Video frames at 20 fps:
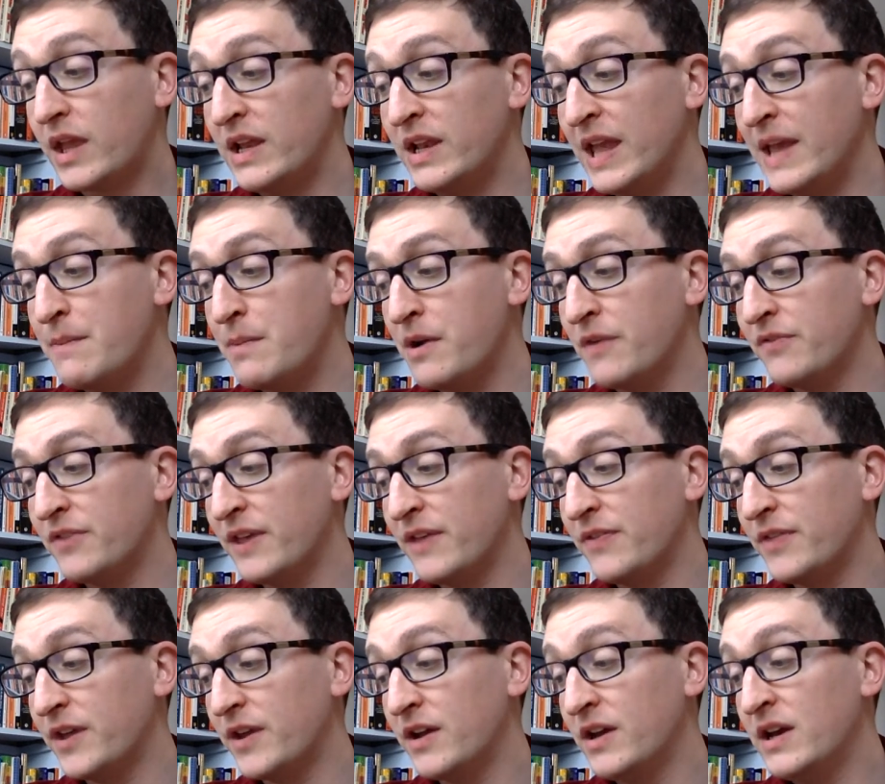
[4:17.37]
Labour have said
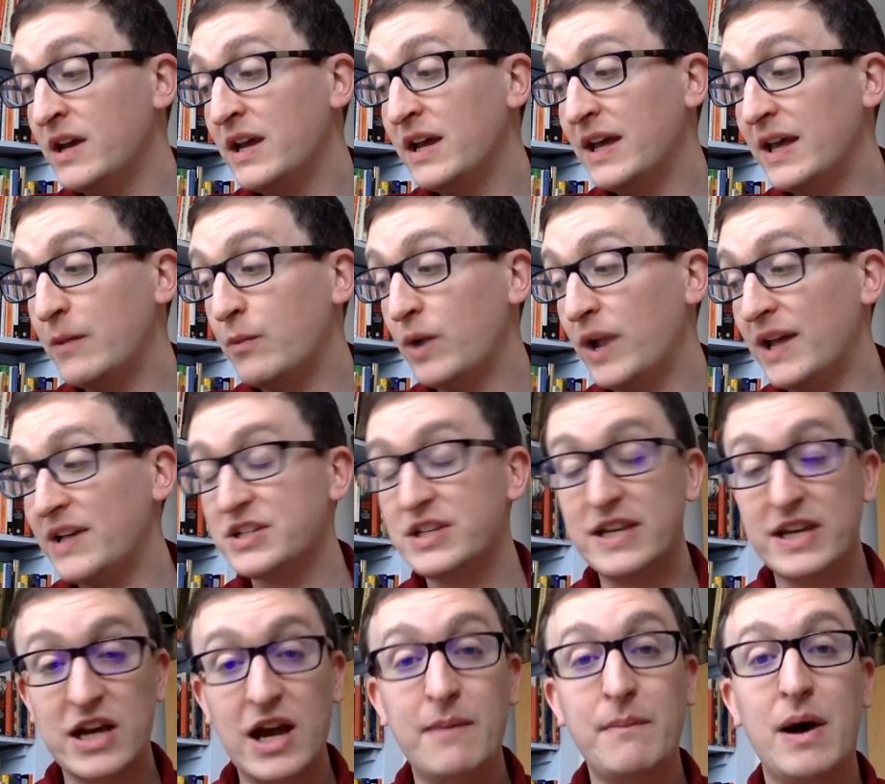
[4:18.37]
that it will
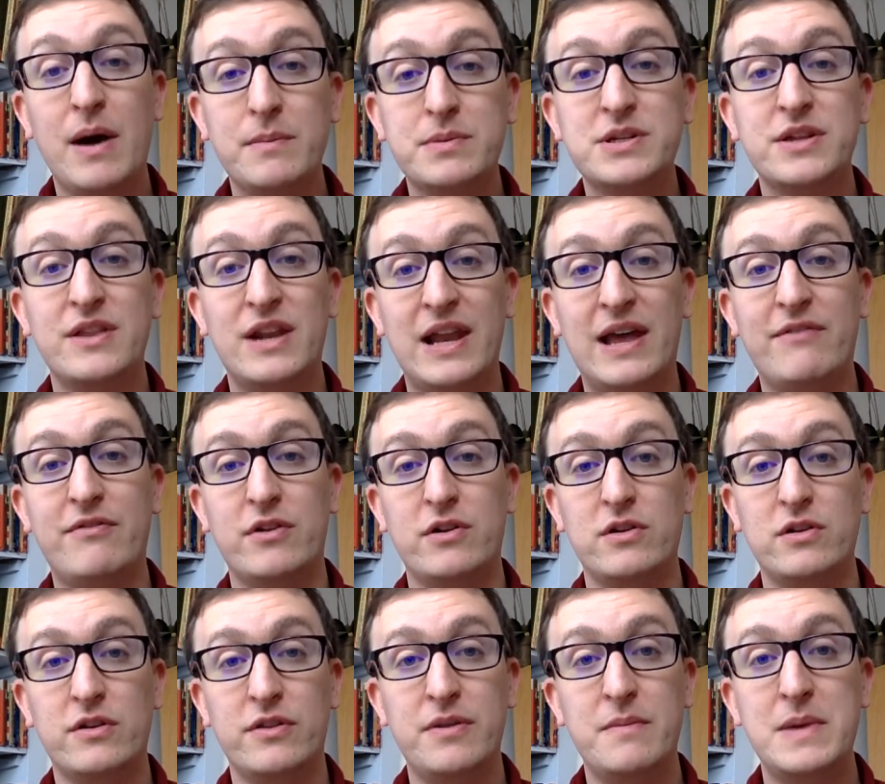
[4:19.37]
actually come up to the
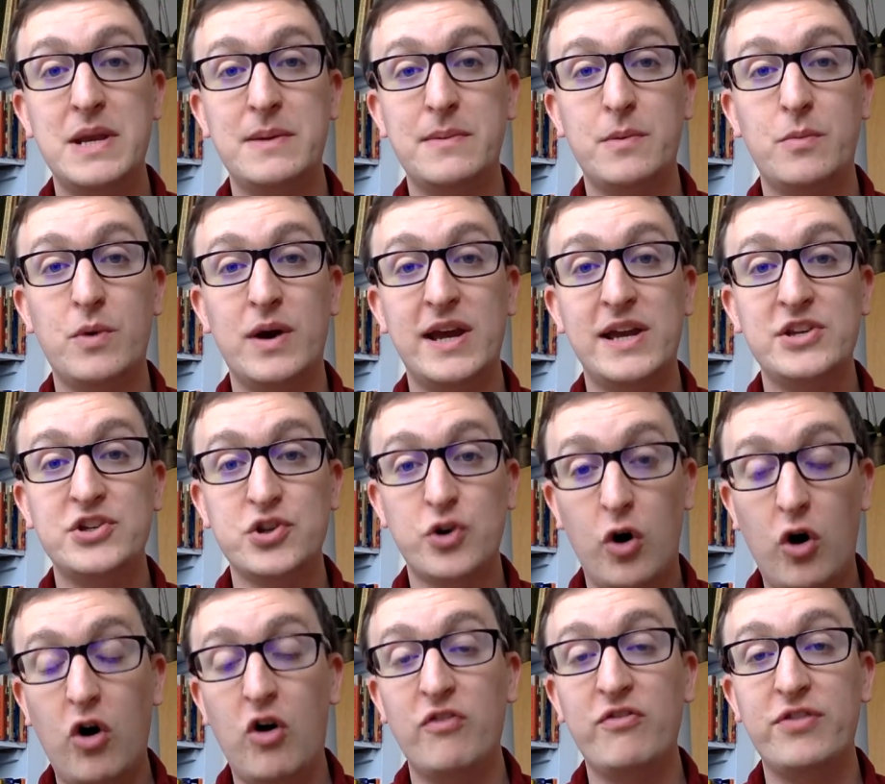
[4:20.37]
level, the minimum wage,
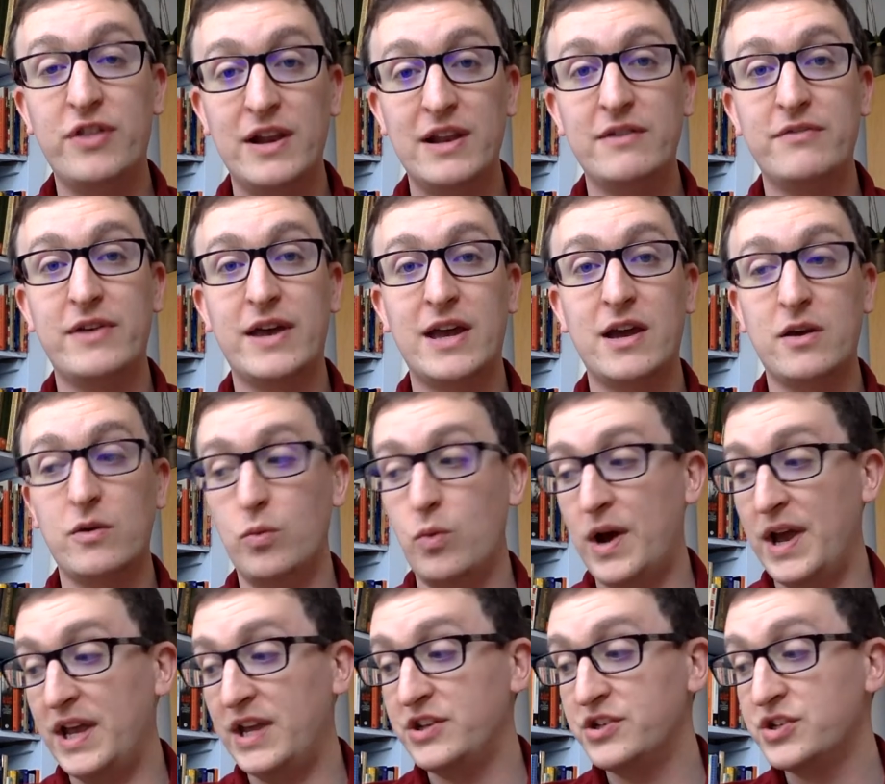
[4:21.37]
of the living
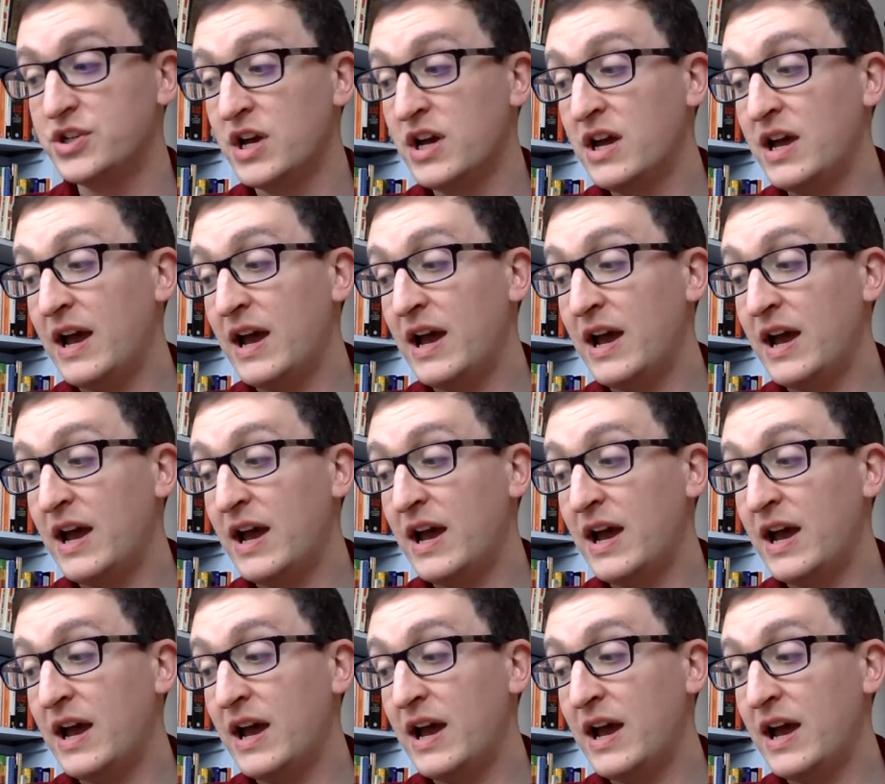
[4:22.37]
wage.